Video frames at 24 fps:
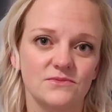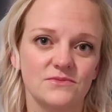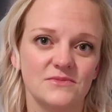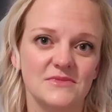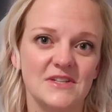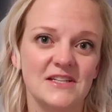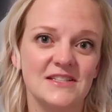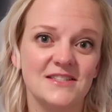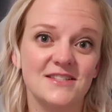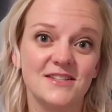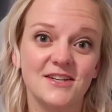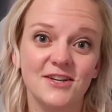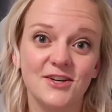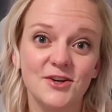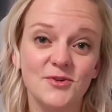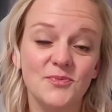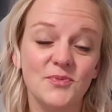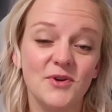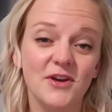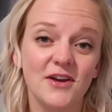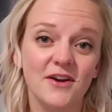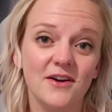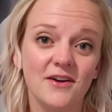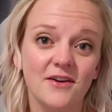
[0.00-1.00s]
it's gonna
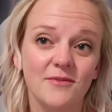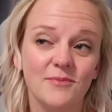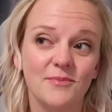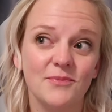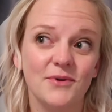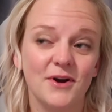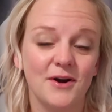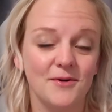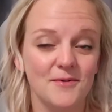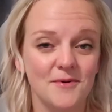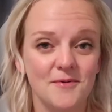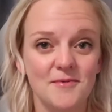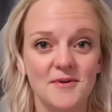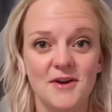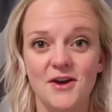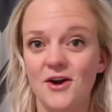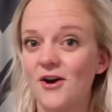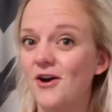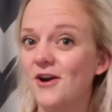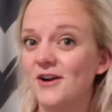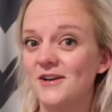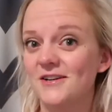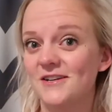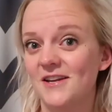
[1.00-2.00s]
be probably a
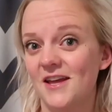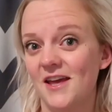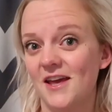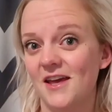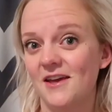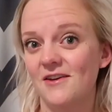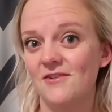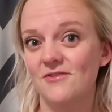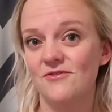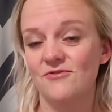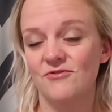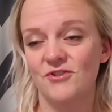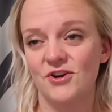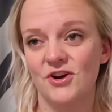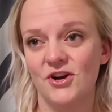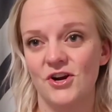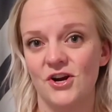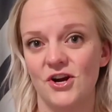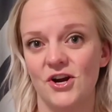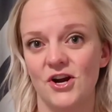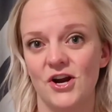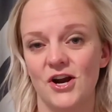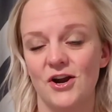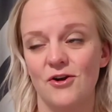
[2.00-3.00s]
hard day for
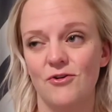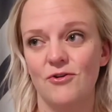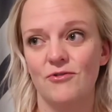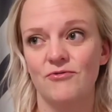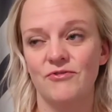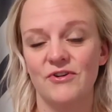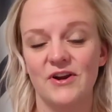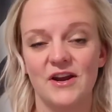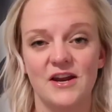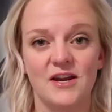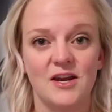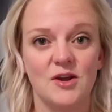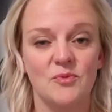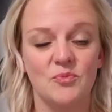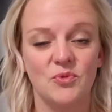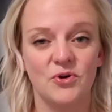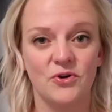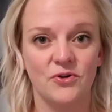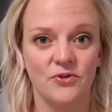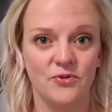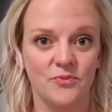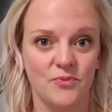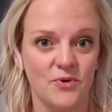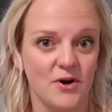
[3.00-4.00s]
her or for any
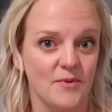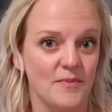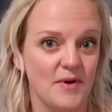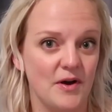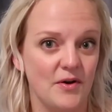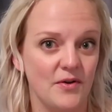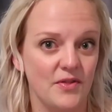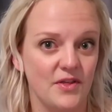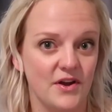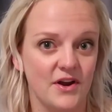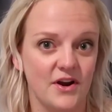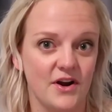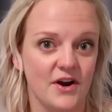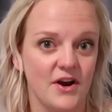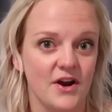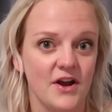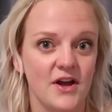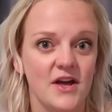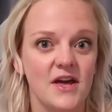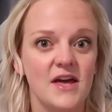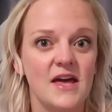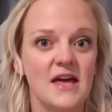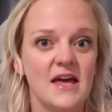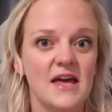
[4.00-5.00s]
birth mom out there.
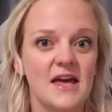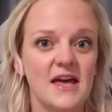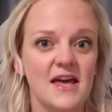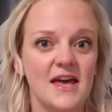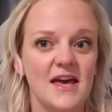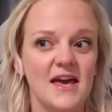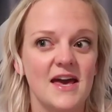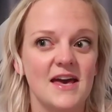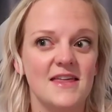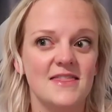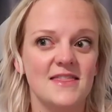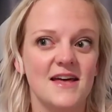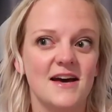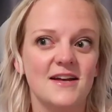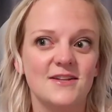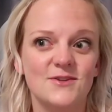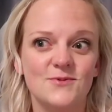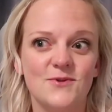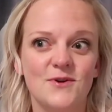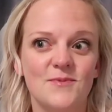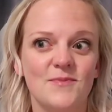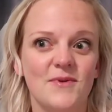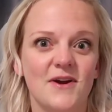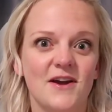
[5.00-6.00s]
And that's
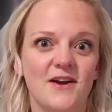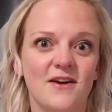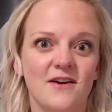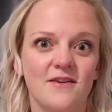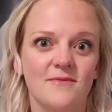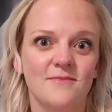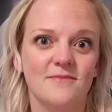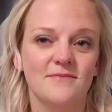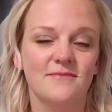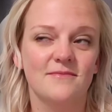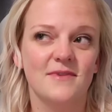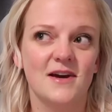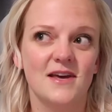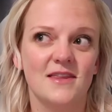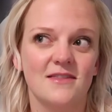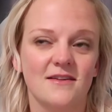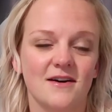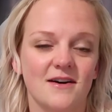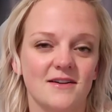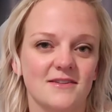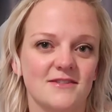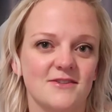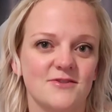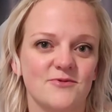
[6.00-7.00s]
where my
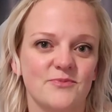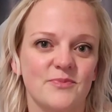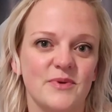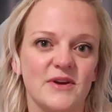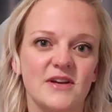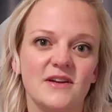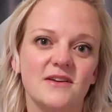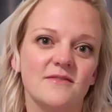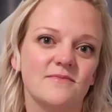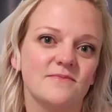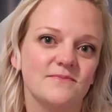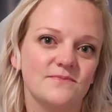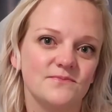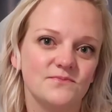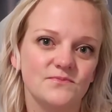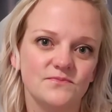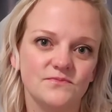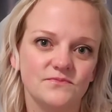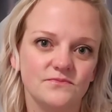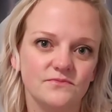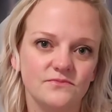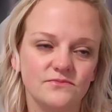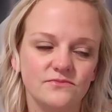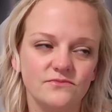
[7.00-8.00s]
thoughts have been
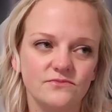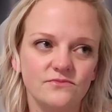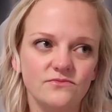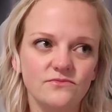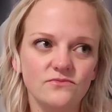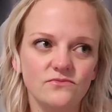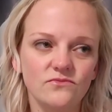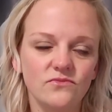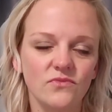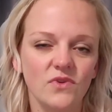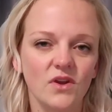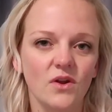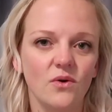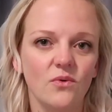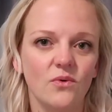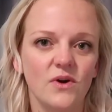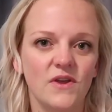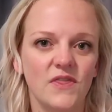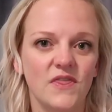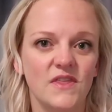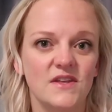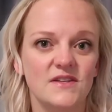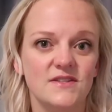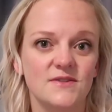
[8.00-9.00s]

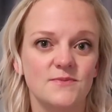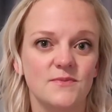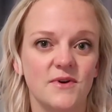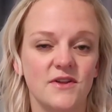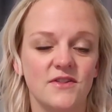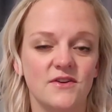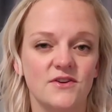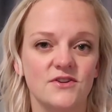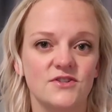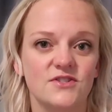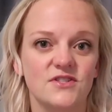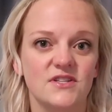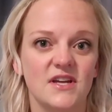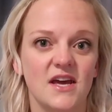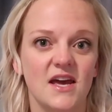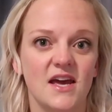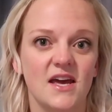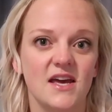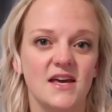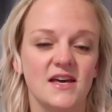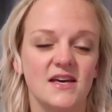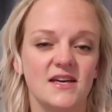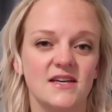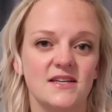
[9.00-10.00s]
with this Mother's
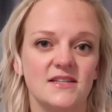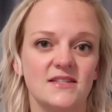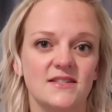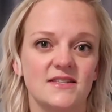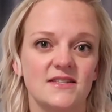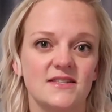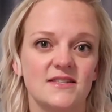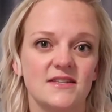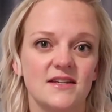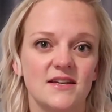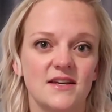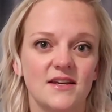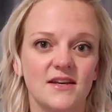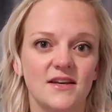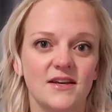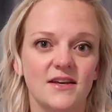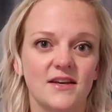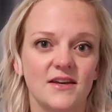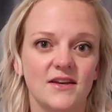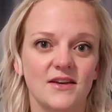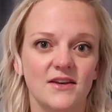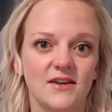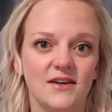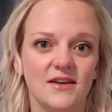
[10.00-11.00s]
Day,
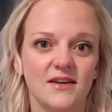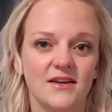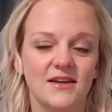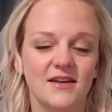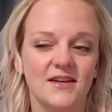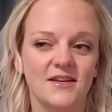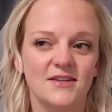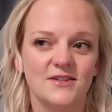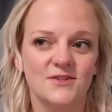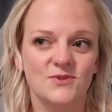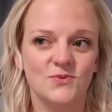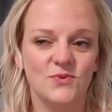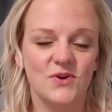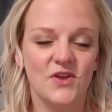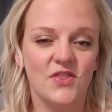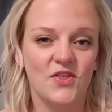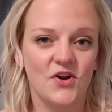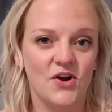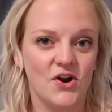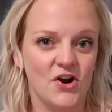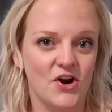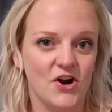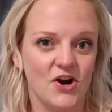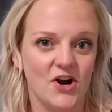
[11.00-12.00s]
is with
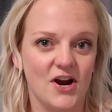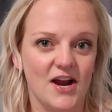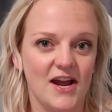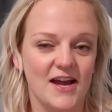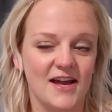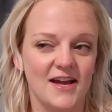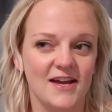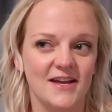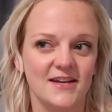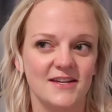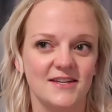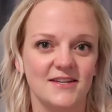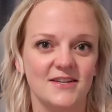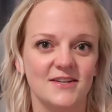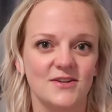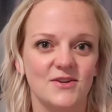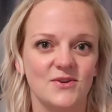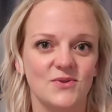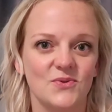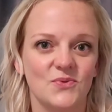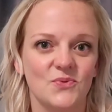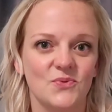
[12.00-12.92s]
her. And